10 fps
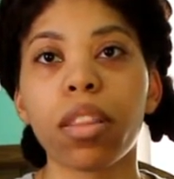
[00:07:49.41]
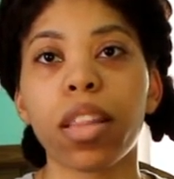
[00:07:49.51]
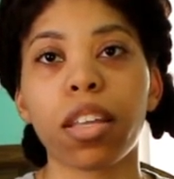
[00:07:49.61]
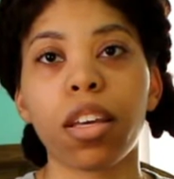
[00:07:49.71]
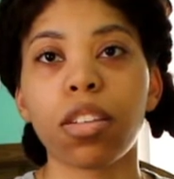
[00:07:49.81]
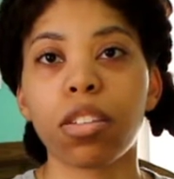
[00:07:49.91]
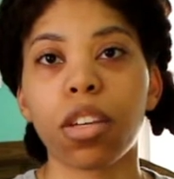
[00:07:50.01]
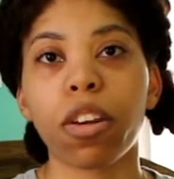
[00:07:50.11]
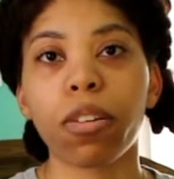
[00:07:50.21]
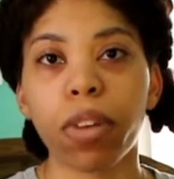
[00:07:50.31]
like they see
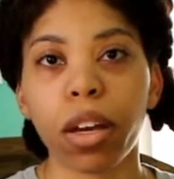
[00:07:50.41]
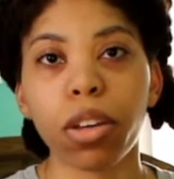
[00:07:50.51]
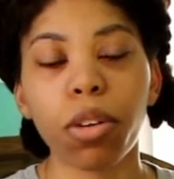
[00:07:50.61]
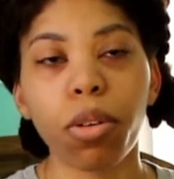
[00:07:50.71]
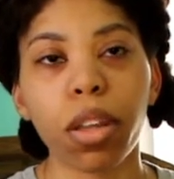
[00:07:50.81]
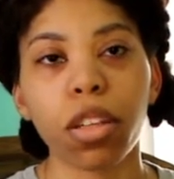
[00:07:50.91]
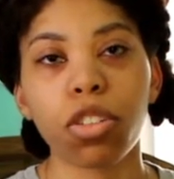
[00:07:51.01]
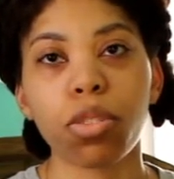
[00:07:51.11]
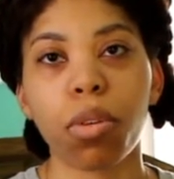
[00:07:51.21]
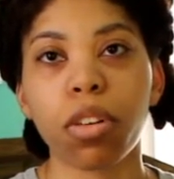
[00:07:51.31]
your value and they
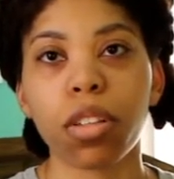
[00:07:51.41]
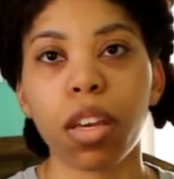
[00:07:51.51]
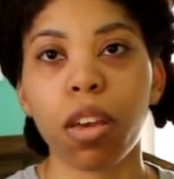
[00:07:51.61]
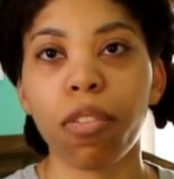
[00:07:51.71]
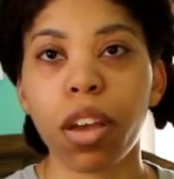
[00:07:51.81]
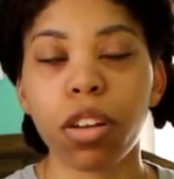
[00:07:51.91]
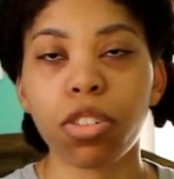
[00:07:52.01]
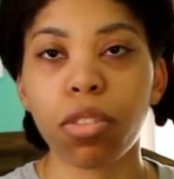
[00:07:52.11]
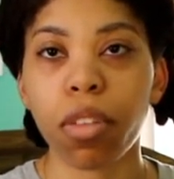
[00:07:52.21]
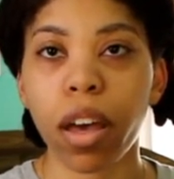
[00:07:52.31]
just want to take advantage
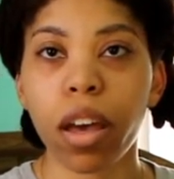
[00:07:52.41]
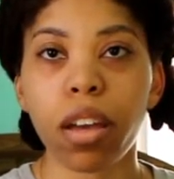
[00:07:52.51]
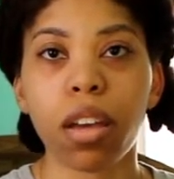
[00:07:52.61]
of that,